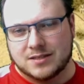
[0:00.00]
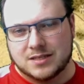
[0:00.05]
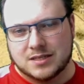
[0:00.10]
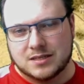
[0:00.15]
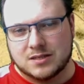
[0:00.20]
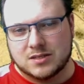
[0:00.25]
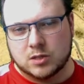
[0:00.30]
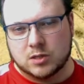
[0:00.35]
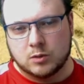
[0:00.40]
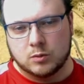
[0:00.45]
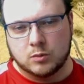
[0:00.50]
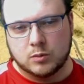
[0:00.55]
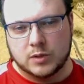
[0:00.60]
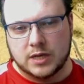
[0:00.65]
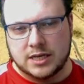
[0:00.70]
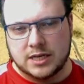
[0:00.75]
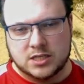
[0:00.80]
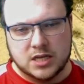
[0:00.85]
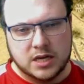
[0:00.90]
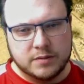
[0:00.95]
So in
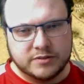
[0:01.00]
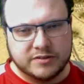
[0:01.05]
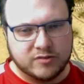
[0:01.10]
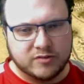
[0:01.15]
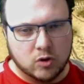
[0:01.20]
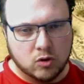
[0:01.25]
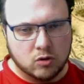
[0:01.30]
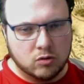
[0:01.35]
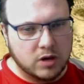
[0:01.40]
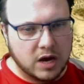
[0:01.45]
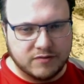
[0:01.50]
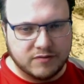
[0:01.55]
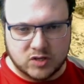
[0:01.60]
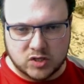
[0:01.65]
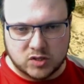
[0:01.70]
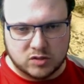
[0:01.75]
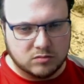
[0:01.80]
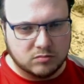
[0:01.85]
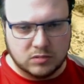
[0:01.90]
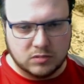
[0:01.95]
terms of core, I've just
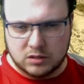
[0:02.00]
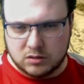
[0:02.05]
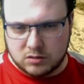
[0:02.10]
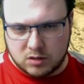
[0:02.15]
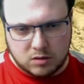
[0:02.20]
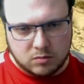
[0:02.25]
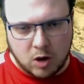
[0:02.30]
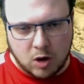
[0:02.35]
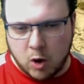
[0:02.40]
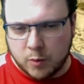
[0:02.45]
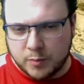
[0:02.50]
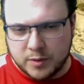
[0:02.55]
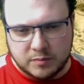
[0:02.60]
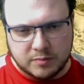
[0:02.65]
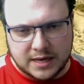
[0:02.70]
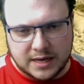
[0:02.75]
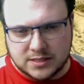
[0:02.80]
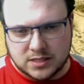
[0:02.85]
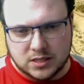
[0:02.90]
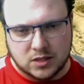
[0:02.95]
copy and
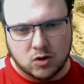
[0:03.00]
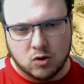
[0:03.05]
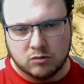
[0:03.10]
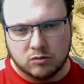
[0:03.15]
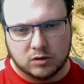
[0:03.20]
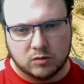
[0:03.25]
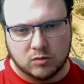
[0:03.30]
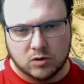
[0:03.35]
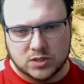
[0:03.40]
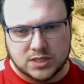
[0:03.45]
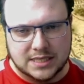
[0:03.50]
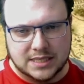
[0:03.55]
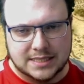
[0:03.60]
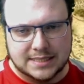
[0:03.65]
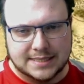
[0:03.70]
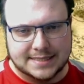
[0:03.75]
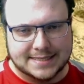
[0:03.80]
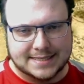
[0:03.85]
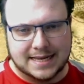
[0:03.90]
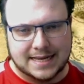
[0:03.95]
pasted the core across. This is
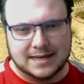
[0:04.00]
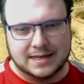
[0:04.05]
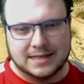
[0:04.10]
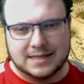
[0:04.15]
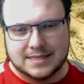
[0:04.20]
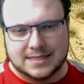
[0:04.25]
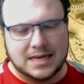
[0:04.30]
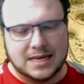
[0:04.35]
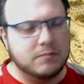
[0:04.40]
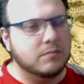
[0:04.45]
exactly the same.